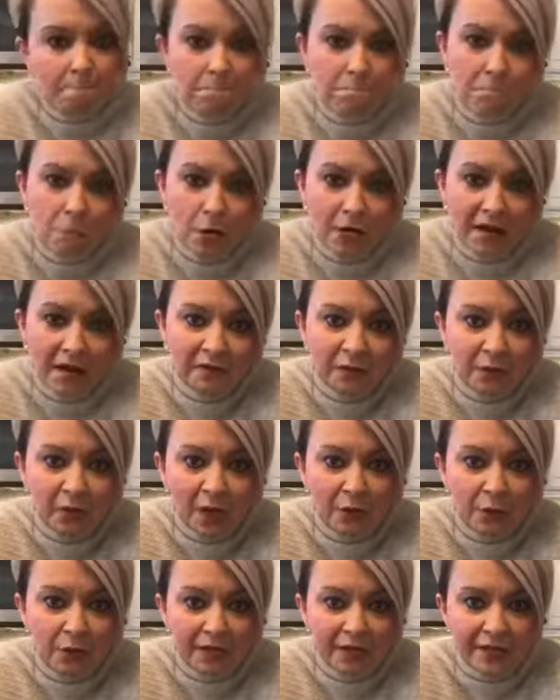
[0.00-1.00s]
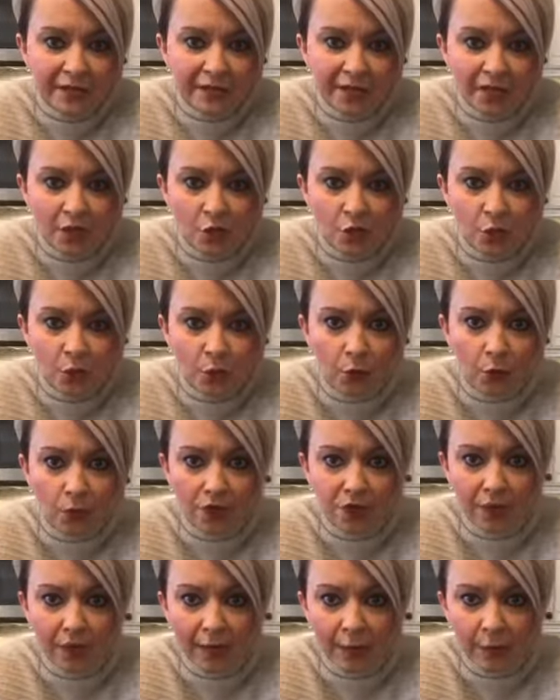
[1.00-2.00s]
whenever I would eat
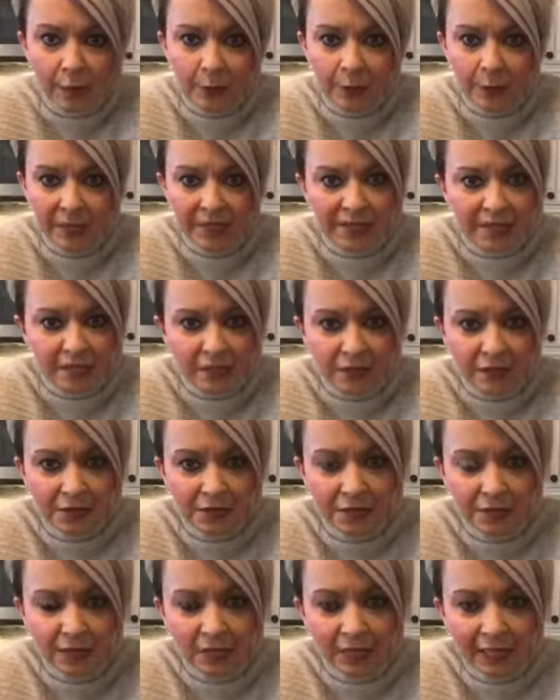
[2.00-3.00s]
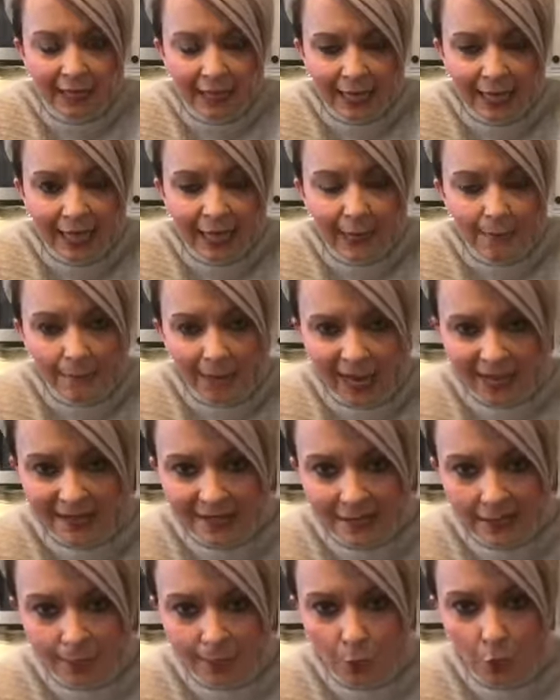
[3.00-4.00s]
vegetables, I would basically feel like I had a
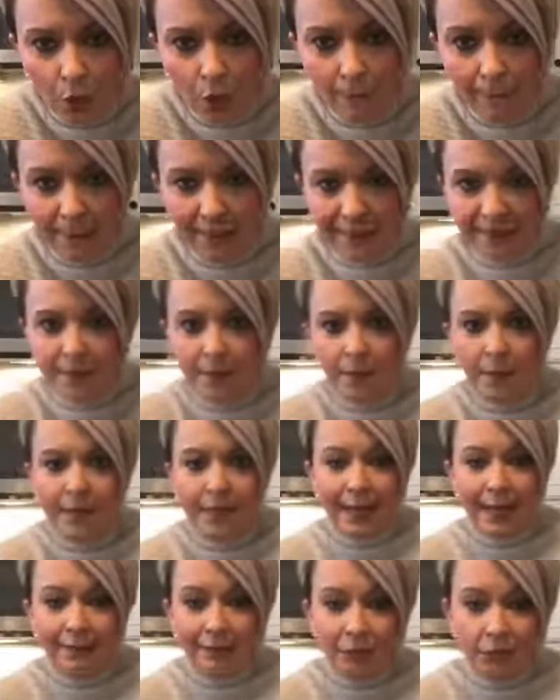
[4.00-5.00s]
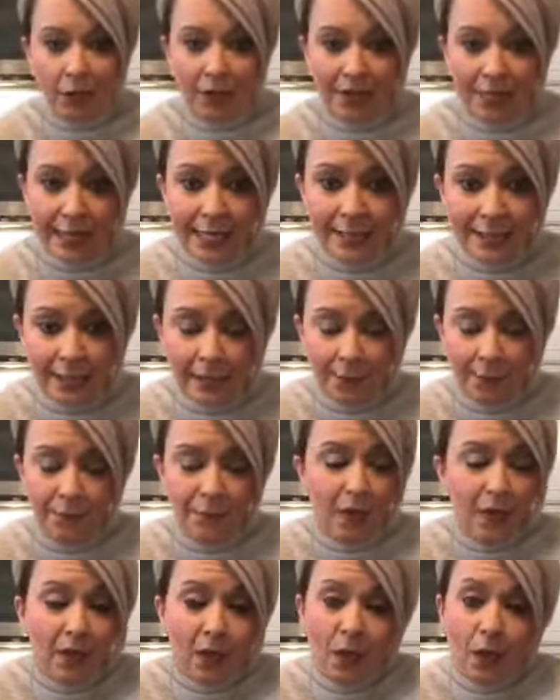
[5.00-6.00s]
basketball in my stomach after I'd eat them.
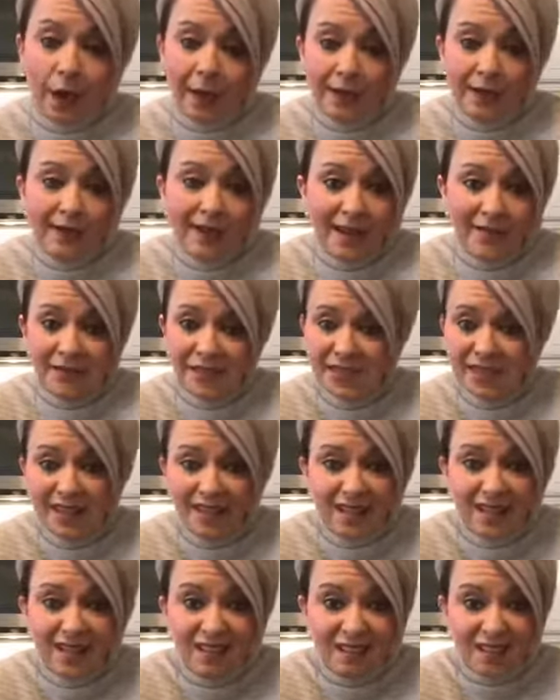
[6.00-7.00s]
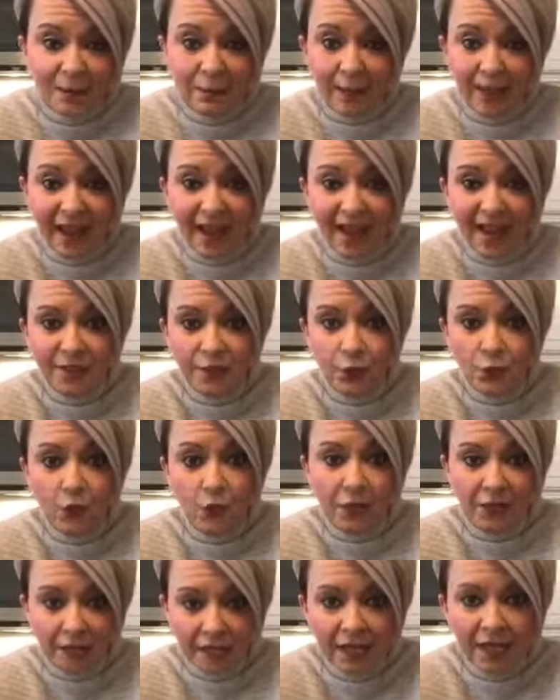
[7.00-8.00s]
I didn't have to eat anything bad. You
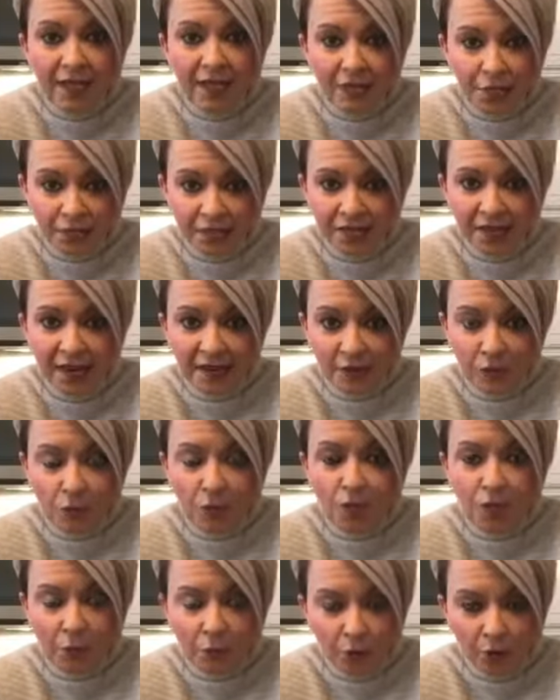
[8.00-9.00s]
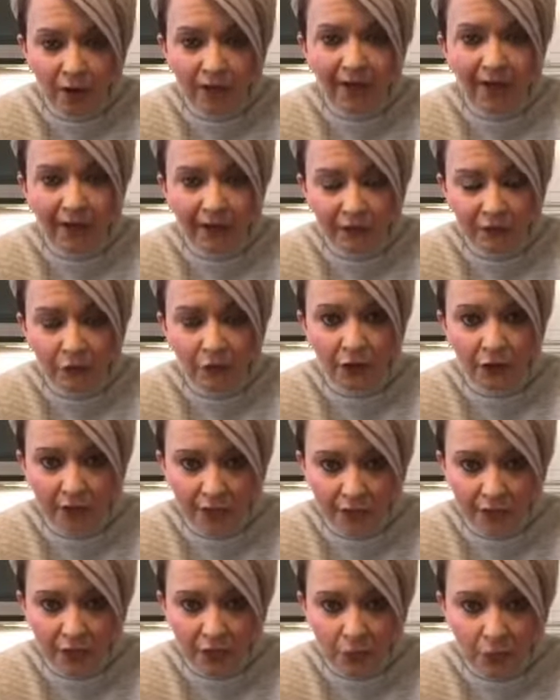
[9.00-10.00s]
would think I just ate a loaf of bread after I
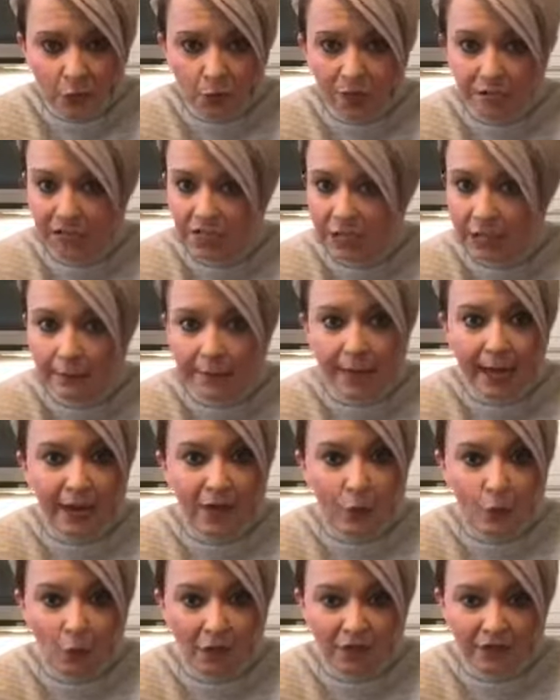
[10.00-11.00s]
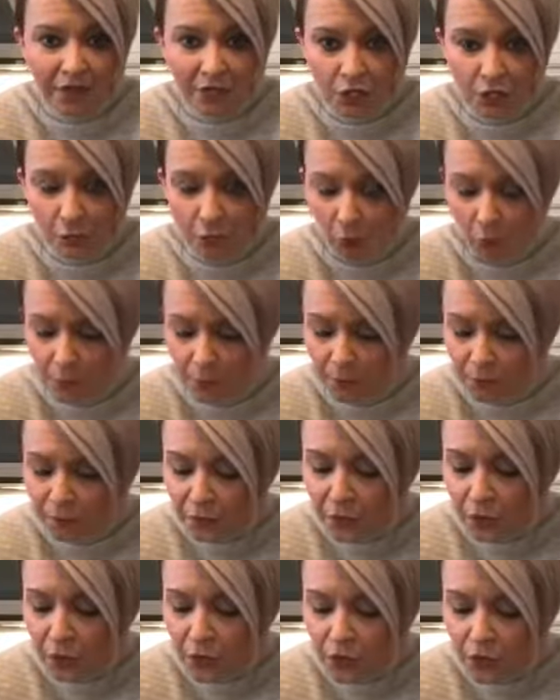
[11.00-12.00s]
ate vegetables. It didn't matter what vegetable.
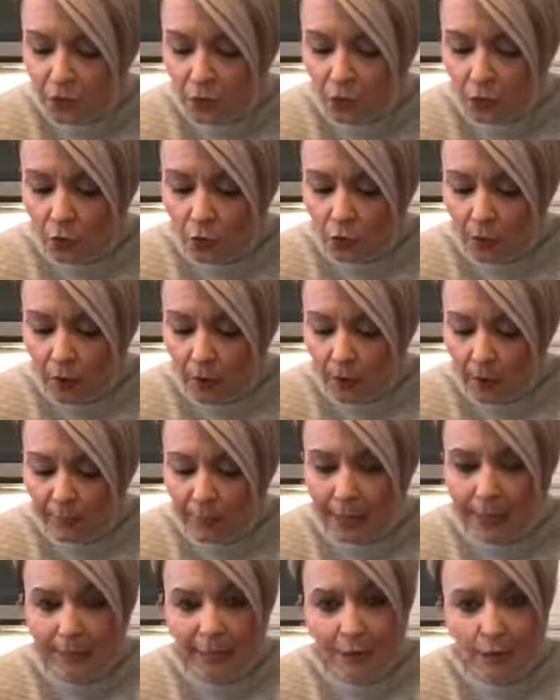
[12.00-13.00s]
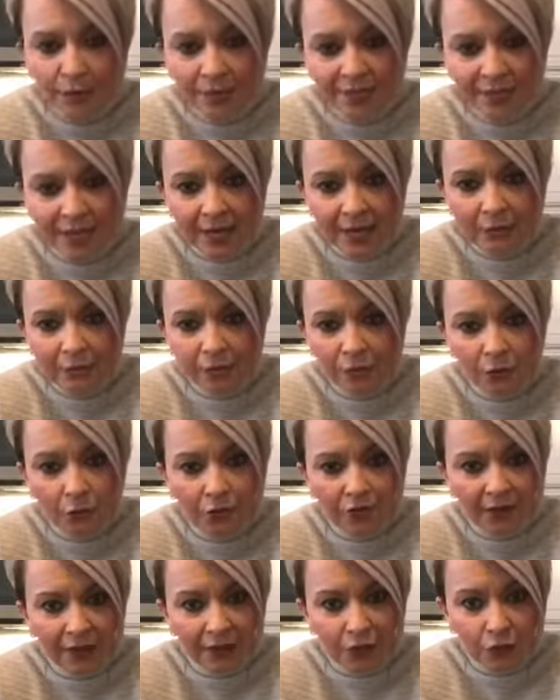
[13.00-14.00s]
So I met with Dave with
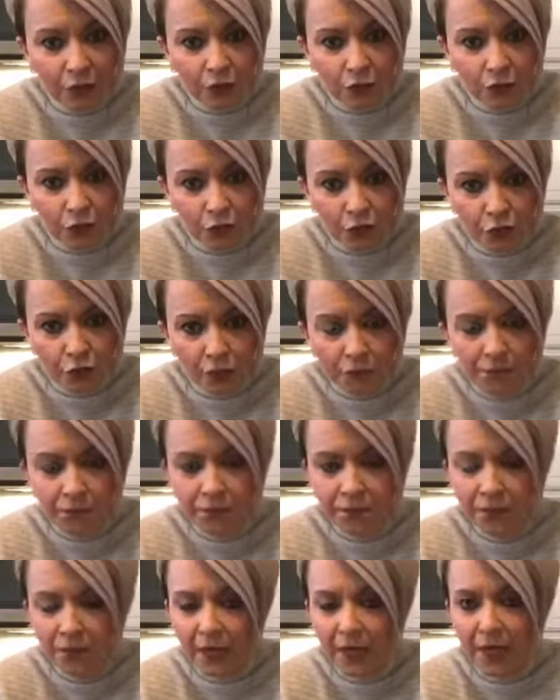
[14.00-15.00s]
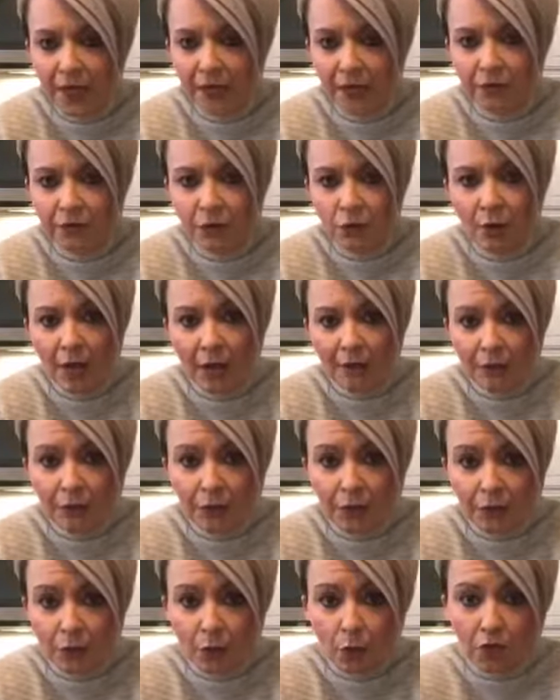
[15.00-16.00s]
O'Fallon Nutrition, and if you haven't
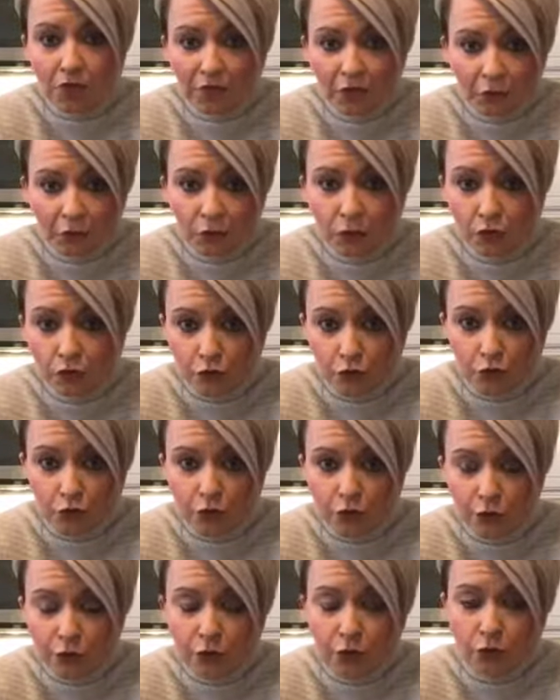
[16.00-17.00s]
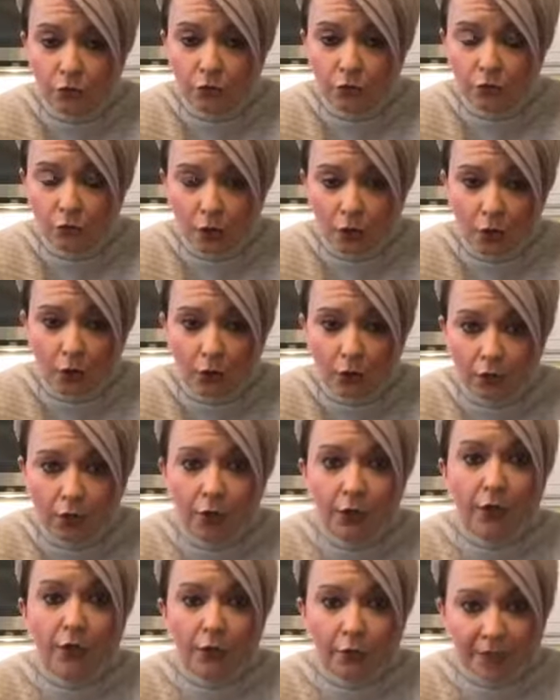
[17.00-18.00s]
been to O'Fallon Nutrition, you are
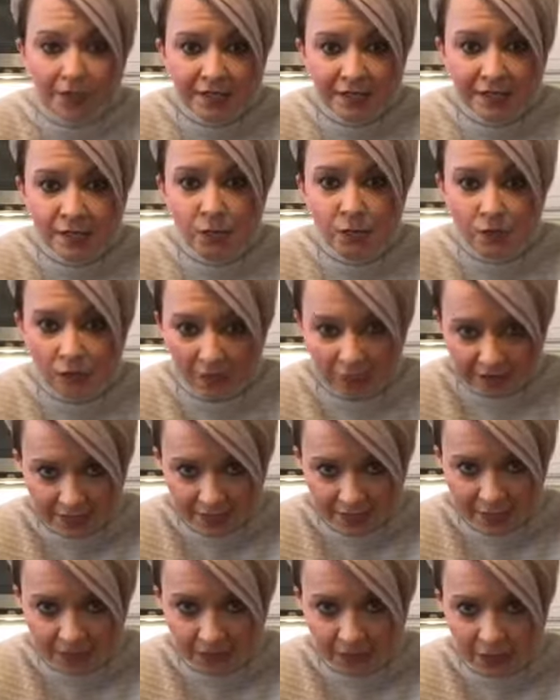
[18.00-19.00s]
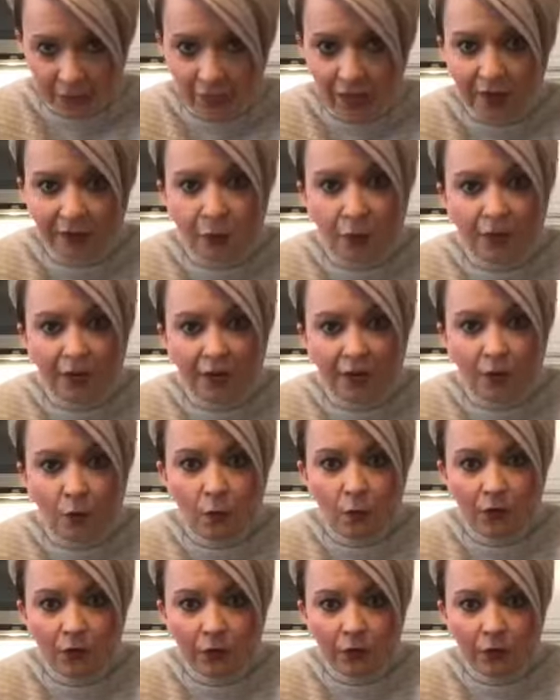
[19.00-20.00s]
crazy. You've got to get there. I don't care
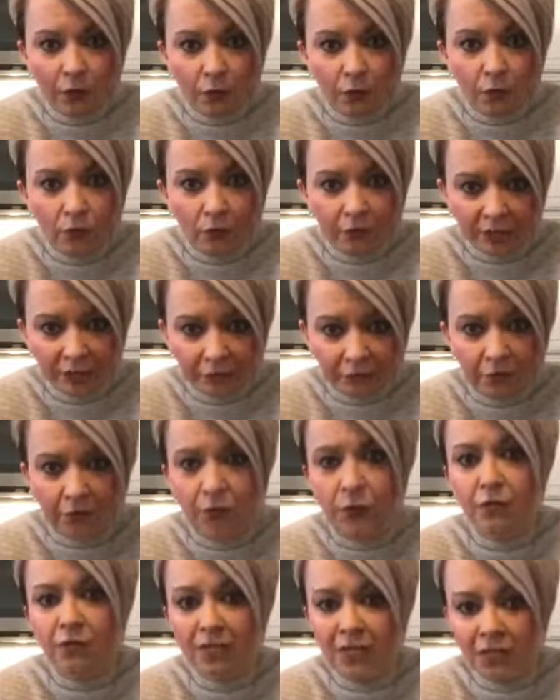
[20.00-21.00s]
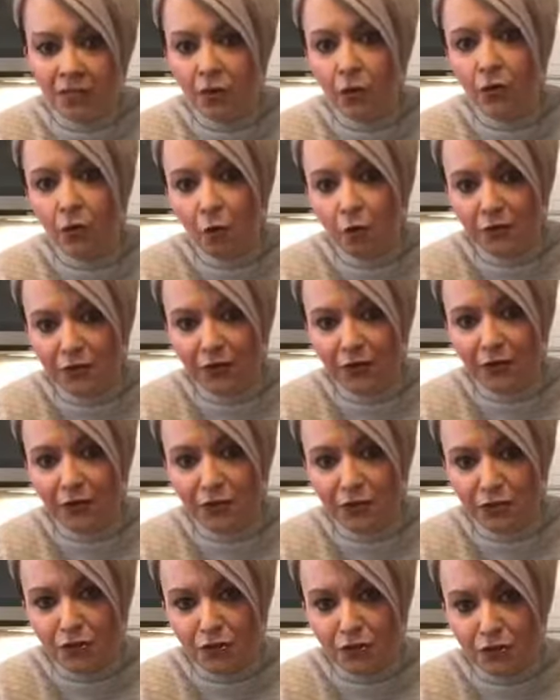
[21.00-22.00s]
where you live. You need to go to O'Fallon
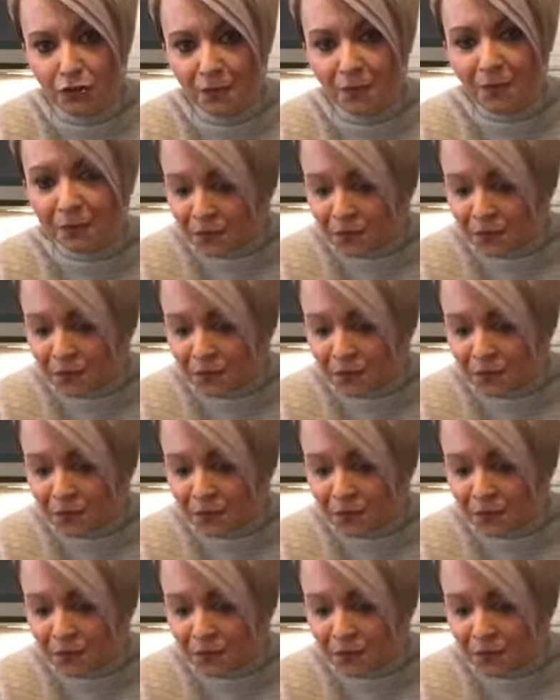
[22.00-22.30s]
Nutrition.